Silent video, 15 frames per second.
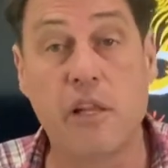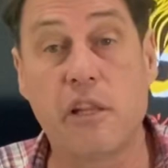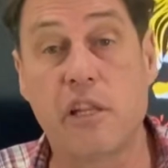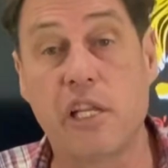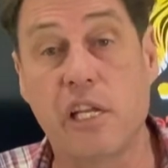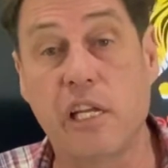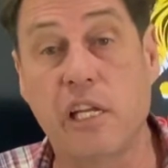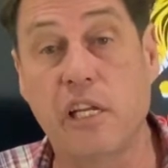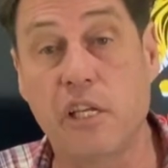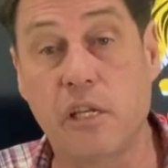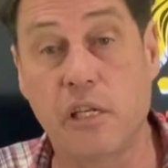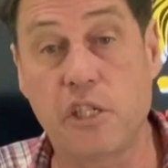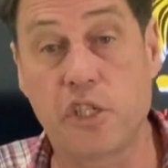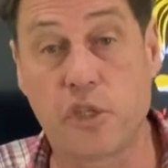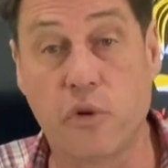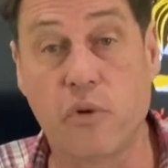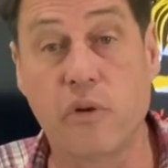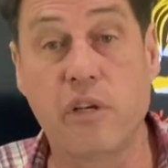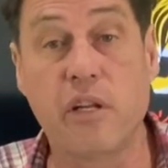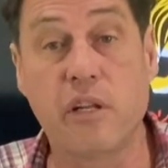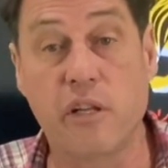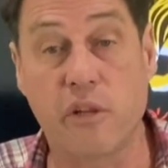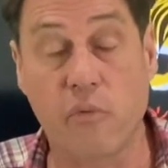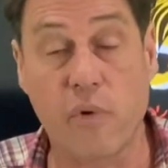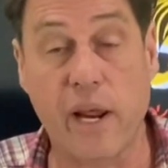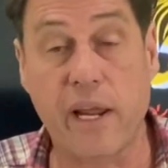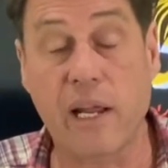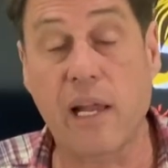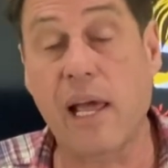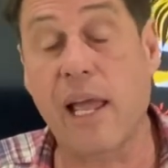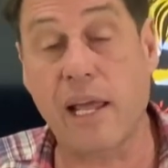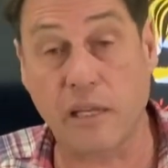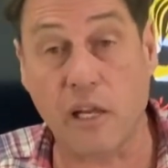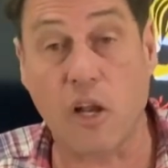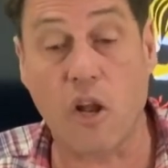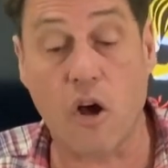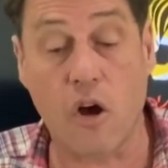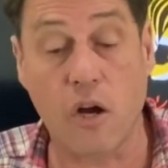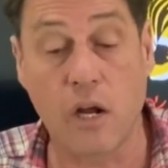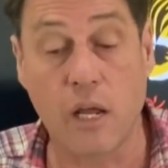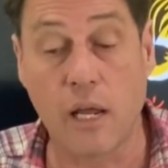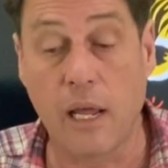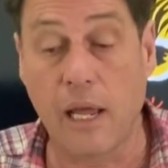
the short, the regular and the long.